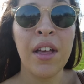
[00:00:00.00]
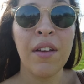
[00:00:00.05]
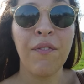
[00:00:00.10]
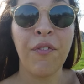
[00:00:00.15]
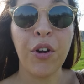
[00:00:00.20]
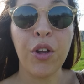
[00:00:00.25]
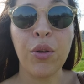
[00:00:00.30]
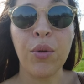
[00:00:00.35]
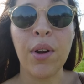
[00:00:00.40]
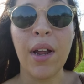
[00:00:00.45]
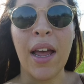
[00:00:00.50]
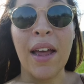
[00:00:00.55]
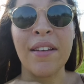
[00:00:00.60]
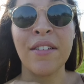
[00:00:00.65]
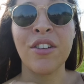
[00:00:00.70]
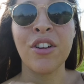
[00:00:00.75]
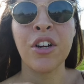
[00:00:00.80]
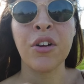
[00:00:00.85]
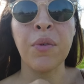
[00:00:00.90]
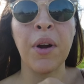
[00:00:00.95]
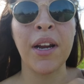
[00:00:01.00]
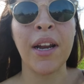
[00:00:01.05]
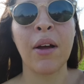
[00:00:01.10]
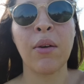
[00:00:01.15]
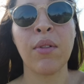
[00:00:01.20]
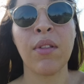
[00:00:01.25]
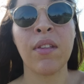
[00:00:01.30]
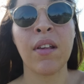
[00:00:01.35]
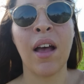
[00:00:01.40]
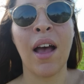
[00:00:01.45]
for you to enter. Right
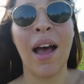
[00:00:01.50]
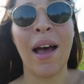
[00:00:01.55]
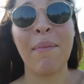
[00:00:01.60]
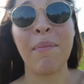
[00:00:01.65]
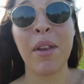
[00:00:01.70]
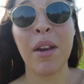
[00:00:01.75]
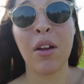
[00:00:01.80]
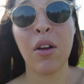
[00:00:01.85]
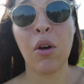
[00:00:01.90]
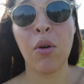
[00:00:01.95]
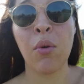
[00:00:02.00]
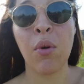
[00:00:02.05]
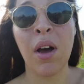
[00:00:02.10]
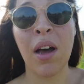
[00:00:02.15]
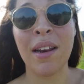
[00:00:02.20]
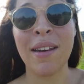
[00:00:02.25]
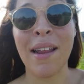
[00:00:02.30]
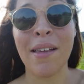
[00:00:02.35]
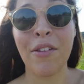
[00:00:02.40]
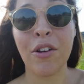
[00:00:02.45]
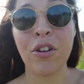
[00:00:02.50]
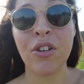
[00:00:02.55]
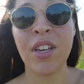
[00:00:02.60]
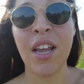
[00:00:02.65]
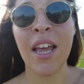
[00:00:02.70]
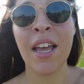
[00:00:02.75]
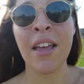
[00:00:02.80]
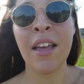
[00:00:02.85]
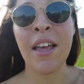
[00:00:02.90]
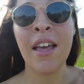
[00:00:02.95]
now, I'm gonna go another
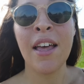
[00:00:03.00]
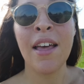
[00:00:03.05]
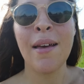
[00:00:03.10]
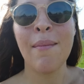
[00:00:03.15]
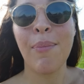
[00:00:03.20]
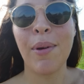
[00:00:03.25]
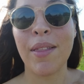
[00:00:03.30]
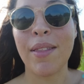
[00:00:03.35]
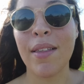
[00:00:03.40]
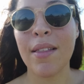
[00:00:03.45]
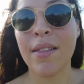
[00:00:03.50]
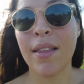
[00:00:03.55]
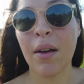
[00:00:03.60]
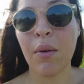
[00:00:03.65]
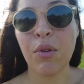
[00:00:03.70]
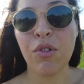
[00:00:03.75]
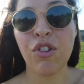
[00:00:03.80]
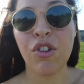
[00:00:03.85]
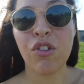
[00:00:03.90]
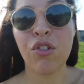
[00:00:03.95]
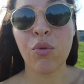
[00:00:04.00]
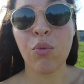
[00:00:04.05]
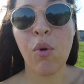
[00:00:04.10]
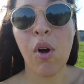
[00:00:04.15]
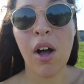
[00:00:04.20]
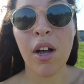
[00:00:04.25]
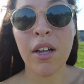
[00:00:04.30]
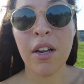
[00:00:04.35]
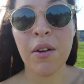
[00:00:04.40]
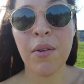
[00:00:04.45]
day. But since I was just
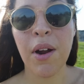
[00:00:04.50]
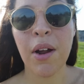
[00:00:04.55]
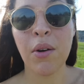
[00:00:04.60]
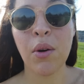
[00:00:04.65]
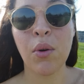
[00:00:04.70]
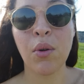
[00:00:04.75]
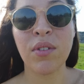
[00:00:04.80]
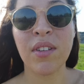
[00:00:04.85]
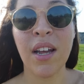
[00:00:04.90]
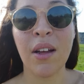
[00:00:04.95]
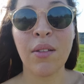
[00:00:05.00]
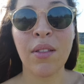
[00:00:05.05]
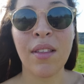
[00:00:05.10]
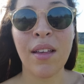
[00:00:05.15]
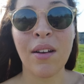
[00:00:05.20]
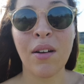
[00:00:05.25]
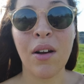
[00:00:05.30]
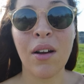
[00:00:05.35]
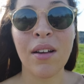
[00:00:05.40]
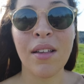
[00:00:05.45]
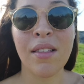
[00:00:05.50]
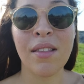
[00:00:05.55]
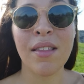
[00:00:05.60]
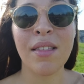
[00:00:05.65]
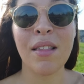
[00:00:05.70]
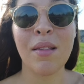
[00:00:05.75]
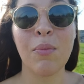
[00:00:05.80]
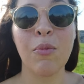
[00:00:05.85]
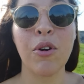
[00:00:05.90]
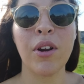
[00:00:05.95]
walking around Old Town St. Augustine
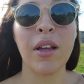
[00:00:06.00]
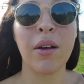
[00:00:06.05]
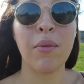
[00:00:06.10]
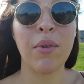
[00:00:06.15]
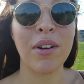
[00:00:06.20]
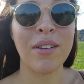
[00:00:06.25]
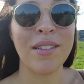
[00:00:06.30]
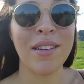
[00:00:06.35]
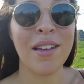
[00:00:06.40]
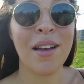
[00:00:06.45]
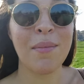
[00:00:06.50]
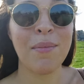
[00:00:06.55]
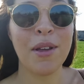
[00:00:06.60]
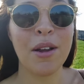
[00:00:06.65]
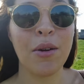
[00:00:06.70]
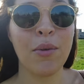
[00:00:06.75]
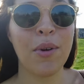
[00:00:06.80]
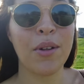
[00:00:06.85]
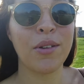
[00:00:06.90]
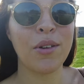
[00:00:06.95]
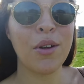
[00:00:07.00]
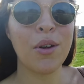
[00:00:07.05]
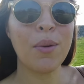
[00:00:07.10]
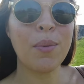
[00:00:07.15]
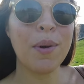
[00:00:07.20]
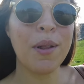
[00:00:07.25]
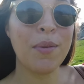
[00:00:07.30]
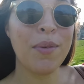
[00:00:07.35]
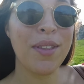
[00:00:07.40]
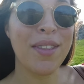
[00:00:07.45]
this morning, I wanted to come here while
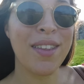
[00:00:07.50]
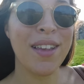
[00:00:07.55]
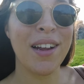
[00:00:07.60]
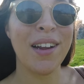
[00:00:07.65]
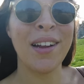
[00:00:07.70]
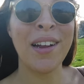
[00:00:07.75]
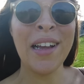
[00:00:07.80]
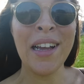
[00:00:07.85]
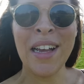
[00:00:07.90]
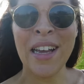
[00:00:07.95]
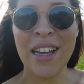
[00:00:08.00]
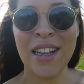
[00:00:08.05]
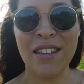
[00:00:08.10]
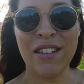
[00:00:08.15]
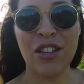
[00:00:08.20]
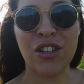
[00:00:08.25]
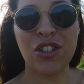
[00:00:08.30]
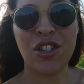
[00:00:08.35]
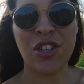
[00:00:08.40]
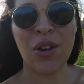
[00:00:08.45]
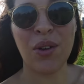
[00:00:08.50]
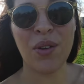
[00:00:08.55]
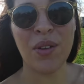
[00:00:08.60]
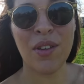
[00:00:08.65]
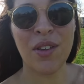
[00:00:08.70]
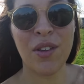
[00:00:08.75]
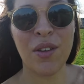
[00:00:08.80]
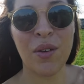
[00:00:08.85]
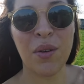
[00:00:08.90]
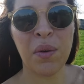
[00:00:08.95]
nobody was here to show
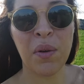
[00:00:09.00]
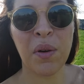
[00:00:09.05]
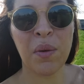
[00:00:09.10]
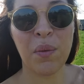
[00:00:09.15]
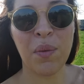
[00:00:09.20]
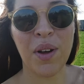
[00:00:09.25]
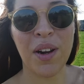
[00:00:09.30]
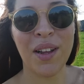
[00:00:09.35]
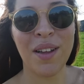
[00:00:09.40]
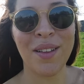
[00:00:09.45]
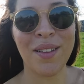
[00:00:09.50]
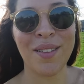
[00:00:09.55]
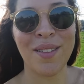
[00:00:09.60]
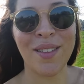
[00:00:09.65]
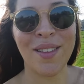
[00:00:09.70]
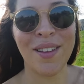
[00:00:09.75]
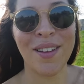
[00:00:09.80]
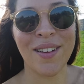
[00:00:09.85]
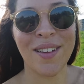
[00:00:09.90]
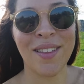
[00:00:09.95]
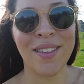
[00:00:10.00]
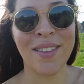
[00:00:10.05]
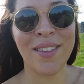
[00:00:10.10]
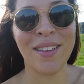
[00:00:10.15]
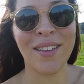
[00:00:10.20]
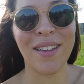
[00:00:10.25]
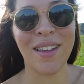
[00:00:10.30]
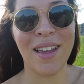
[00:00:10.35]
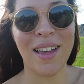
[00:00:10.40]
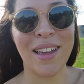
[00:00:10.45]
you what it looks
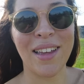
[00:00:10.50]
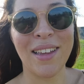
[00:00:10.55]
like.